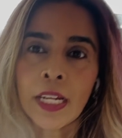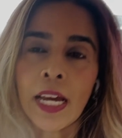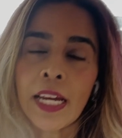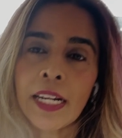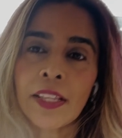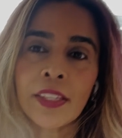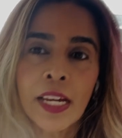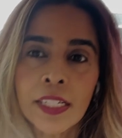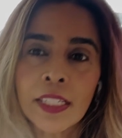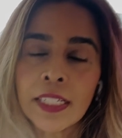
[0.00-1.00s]
And at the
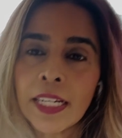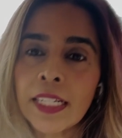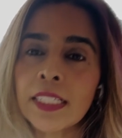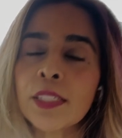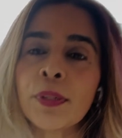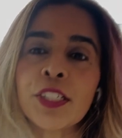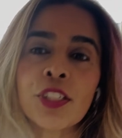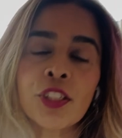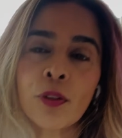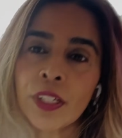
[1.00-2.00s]
end of the day, these
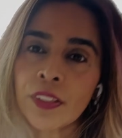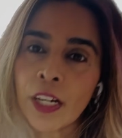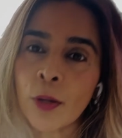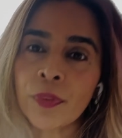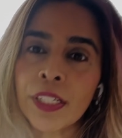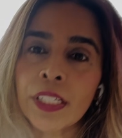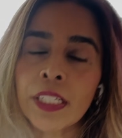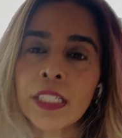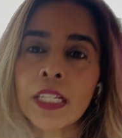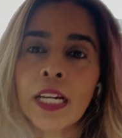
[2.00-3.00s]
patients don't get the help they
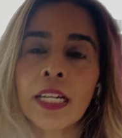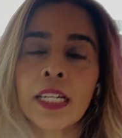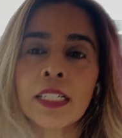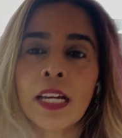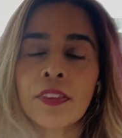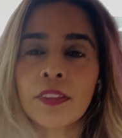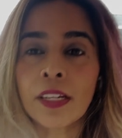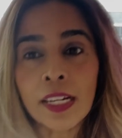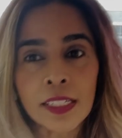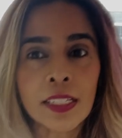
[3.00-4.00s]
needed. And at the
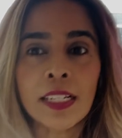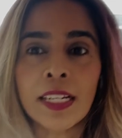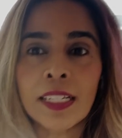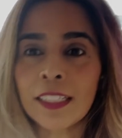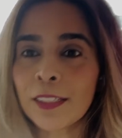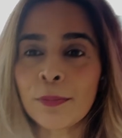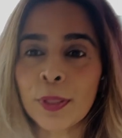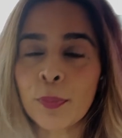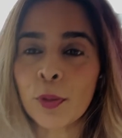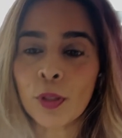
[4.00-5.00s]
end of the day,
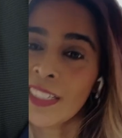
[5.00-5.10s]
people